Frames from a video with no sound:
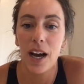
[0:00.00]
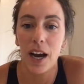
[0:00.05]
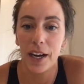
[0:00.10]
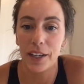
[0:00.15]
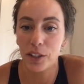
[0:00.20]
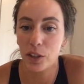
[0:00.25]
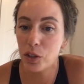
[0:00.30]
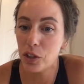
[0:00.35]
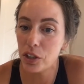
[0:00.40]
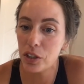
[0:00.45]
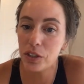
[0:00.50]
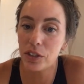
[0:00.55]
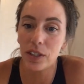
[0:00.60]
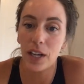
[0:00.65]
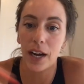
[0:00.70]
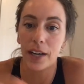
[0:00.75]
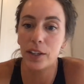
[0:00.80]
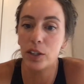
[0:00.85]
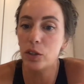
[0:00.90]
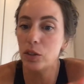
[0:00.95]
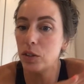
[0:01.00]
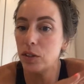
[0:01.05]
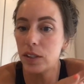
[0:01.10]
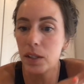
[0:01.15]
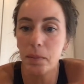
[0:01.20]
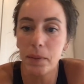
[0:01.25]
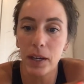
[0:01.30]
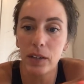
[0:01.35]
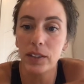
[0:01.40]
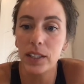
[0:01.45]
I know you
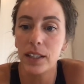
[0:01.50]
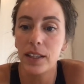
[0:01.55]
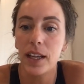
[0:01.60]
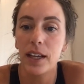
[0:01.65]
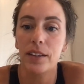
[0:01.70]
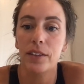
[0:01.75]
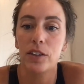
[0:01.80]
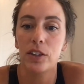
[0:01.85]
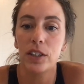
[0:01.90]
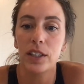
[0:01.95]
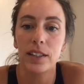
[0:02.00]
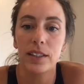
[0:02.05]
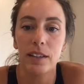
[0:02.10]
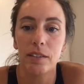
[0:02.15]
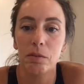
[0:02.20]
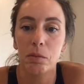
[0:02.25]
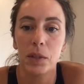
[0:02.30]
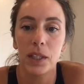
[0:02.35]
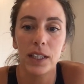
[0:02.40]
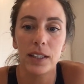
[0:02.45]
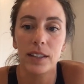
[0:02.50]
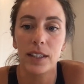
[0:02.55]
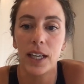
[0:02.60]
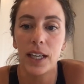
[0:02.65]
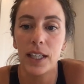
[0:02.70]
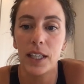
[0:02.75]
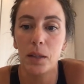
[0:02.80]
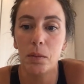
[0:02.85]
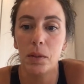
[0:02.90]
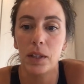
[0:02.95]
somehow did that in 37 minutes,
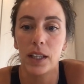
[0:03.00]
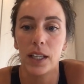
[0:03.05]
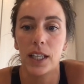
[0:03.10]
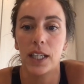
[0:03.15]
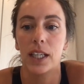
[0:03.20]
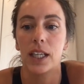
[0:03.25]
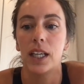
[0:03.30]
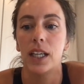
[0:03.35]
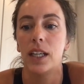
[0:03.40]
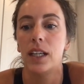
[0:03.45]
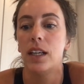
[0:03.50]
Katie, but like